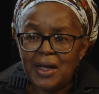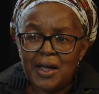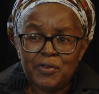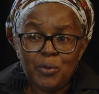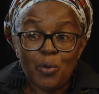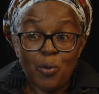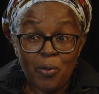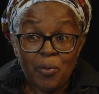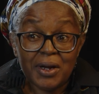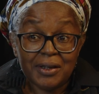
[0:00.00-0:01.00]
Have you
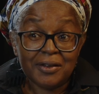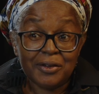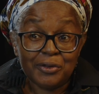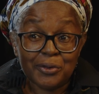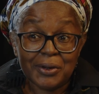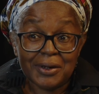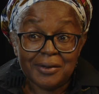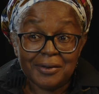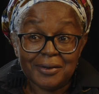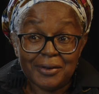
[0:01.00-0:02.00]
always
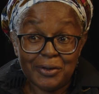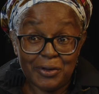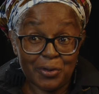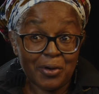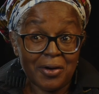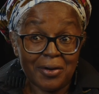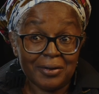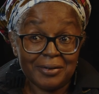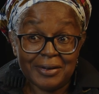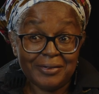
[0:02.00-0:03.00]
enjoyed your
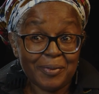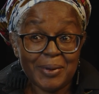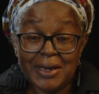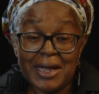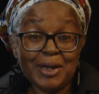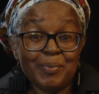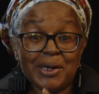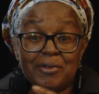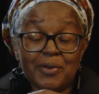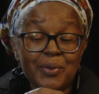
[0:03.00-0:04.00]
art? Has there been any
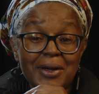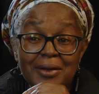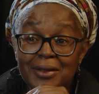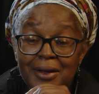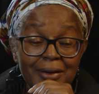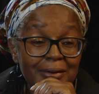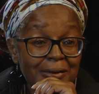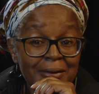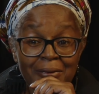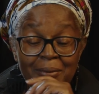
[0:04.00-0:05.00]
period where you think,
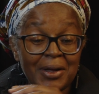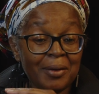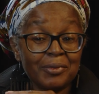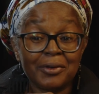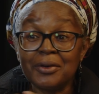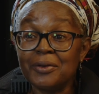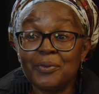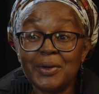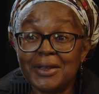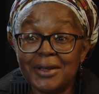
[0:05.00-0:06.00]
you know, I'm done
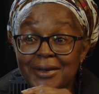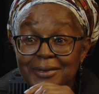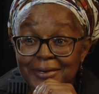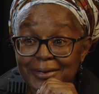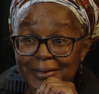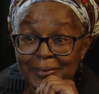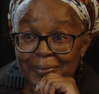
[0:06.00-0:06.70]
with this?